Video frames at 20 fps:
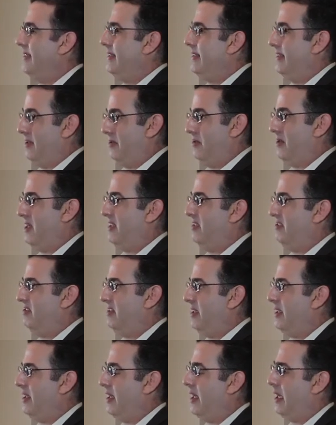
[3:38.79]
You know what I
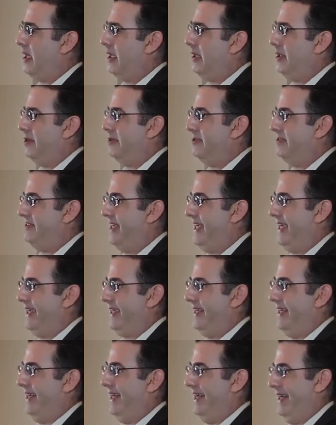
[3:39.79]
say? Go take
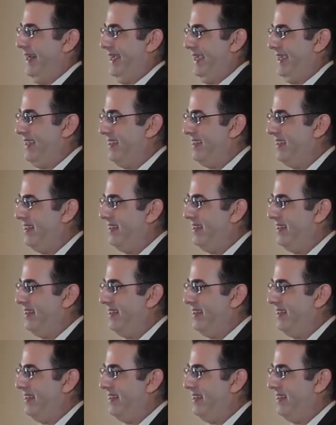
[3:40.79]
a hike.